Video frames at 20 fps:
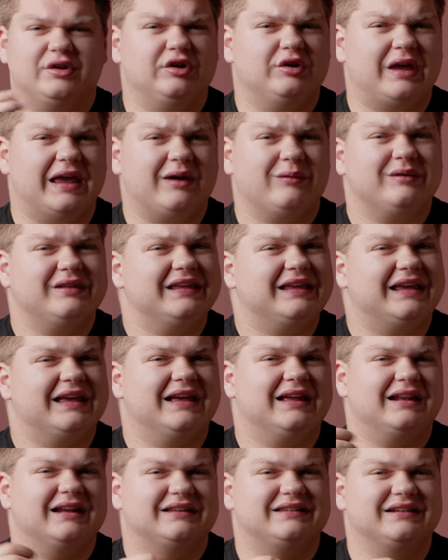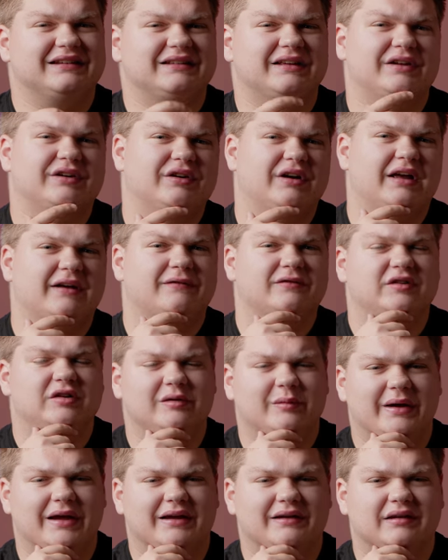You can't really get a 600
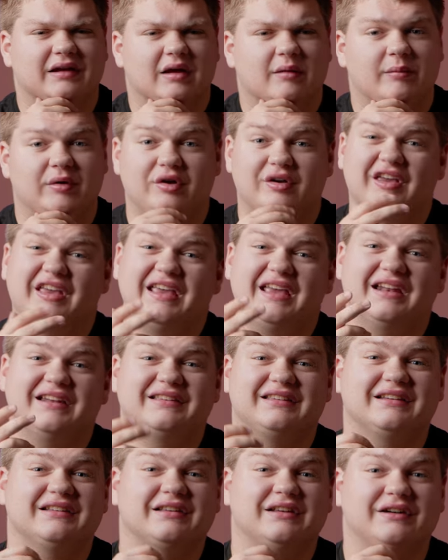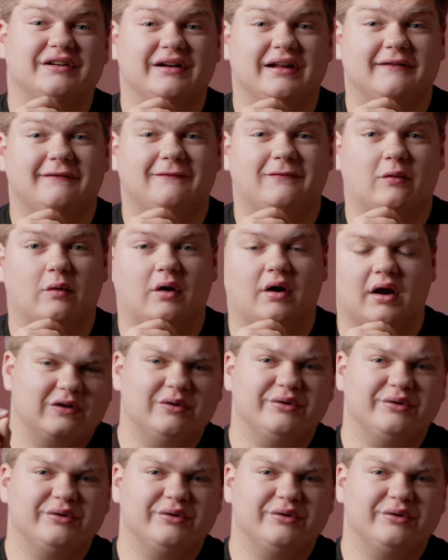f2.8, but you can get a 600 f4.